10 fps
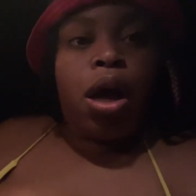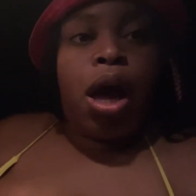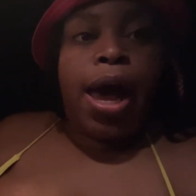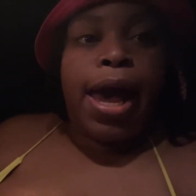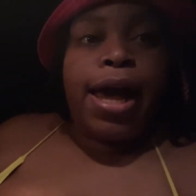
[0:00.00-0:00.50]

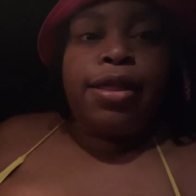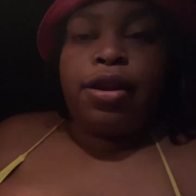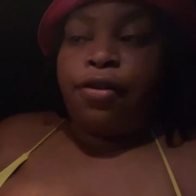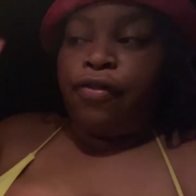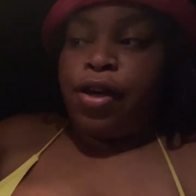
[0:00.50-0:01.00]
And then
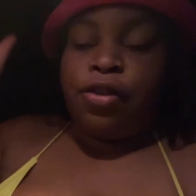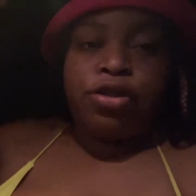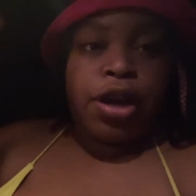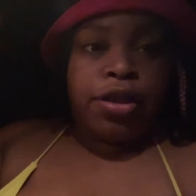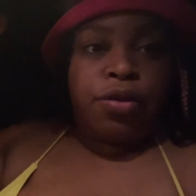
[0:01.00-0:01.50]
the feathers
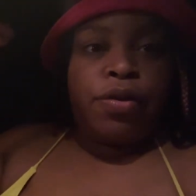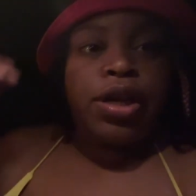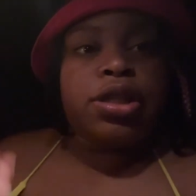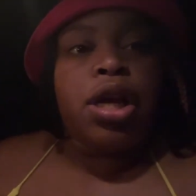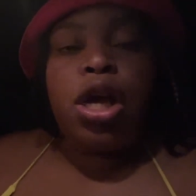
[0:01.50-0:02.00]
are at the
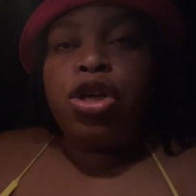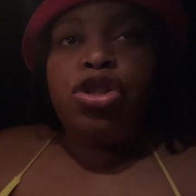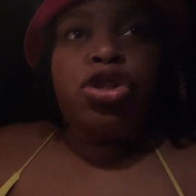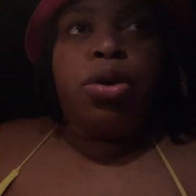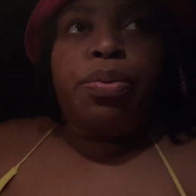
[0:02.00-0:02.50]
wrist.
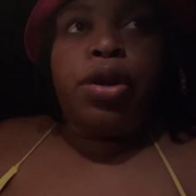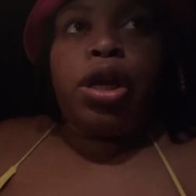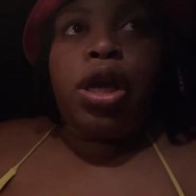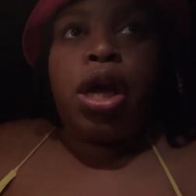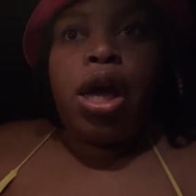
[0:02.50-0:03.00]
So
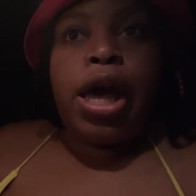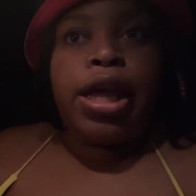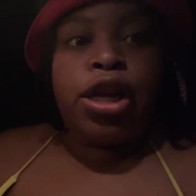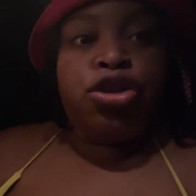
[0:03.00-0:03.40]
pretty. And there's